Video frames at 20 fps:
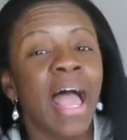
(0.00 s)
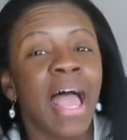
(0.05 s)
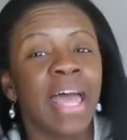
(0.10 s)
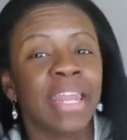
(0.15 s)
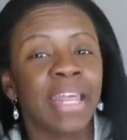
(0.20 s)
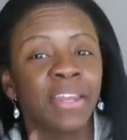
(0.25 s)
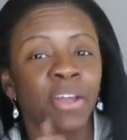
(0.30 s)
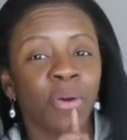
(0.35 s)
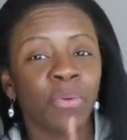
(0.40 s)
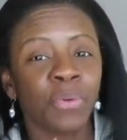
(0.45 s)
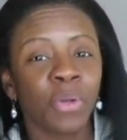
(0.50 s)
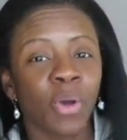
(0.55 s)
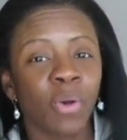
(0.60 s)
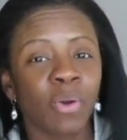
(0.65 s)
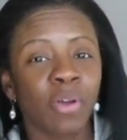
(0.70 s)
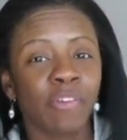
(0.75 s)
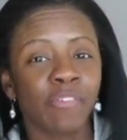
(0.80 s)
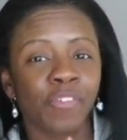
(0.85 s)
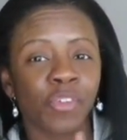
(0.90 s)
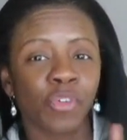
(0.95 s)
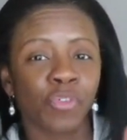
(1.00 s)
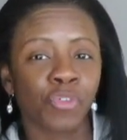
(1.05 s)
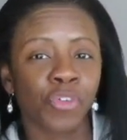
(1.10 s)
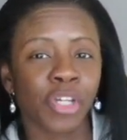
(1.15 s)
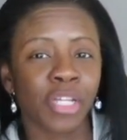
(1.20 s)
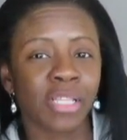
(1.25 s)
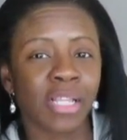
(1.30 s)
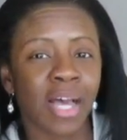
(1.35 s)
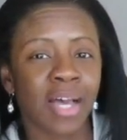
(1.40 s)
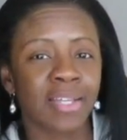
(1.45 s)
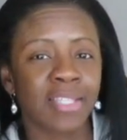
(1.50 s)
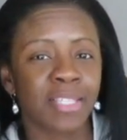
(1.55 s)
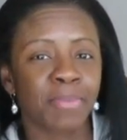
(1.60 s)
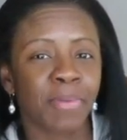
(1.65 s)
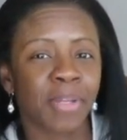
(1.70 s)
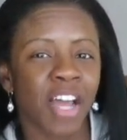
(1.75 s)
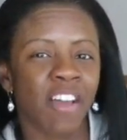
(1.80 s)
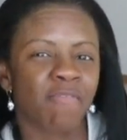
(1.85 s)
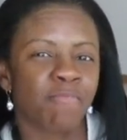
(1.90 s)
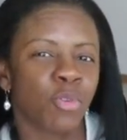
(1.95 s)
and I don't know if you've realized,
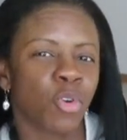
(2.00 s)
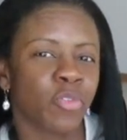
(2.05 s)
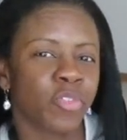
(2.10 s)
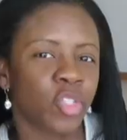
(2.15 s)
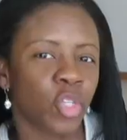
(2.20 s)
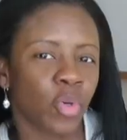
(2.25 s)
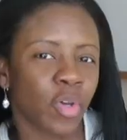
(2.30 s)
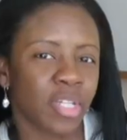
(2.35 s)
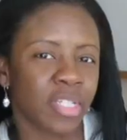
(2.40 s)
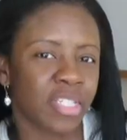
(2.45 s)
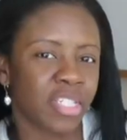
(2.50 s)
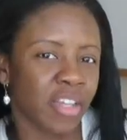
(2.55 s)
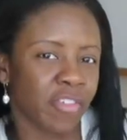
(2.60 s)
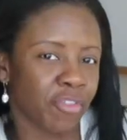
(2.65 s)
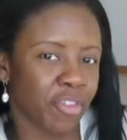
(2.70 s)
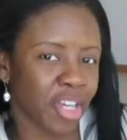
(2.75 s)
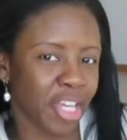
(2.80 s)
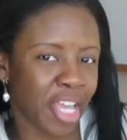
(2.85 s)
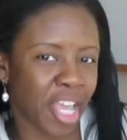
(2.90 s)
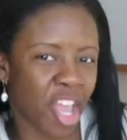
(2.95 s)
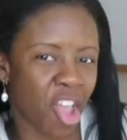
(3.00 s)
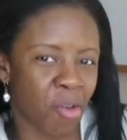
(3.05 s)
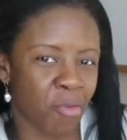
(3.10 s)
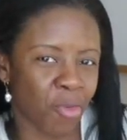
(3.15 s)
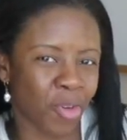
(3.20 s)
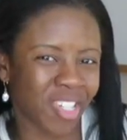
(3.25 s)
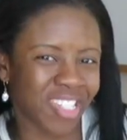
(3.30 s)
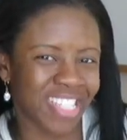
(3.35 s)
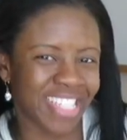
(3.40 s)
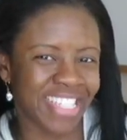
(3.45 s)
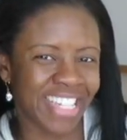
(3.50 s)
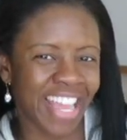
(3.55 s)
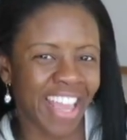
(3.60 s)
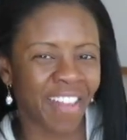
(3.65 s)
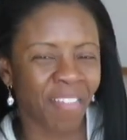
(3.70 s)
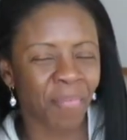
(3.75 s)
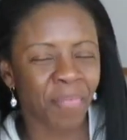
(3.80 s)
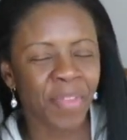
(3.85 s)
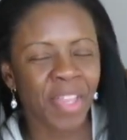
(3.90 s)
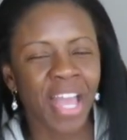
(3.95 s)
but I've moved to a different camera
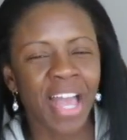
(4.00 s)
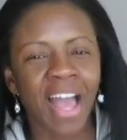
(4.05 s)
today.